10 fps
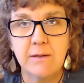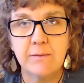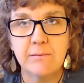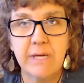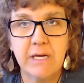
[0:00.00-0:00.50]

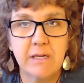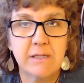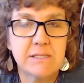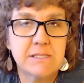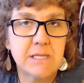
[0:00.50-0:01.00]

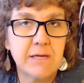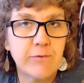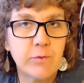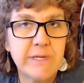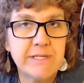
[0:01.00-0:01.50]
because if
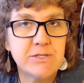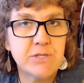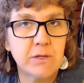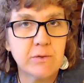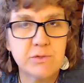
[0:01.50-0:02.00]
we
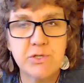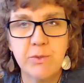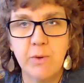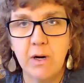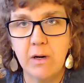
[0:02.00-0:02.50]
don't
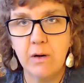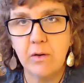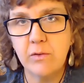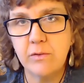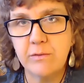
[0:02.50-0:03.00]
do our
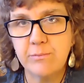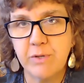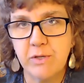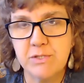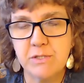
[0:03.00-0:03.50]
own
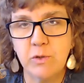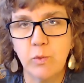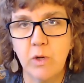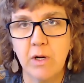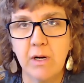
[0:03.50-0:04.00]
personal
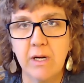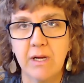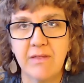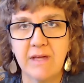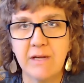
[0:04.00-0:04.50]
work,
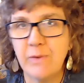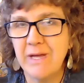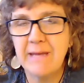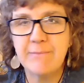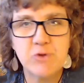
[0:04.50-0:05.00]
then we
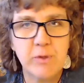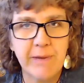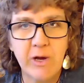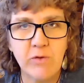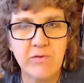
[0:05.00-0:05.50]
keep
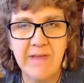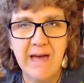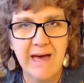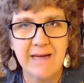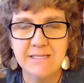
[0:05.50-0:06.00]
tripping over
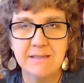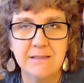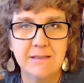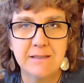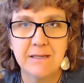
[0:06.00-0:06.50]
that
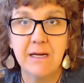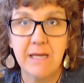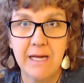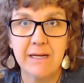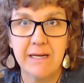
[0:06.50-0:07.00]

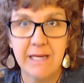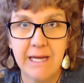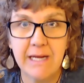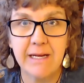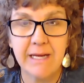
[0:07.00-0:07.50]
again and
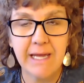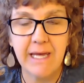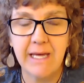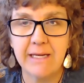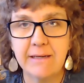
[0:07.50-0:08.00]
again and
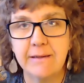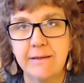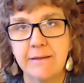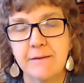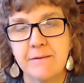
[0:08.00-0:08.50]
again,
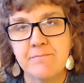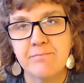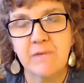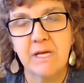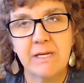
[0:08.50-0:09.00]

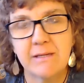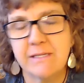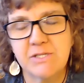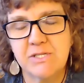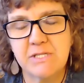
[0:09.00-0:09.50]
and
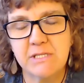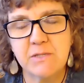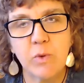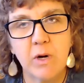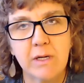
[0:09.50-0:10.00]
it just
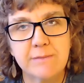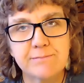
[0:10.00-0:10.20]
doesn't work.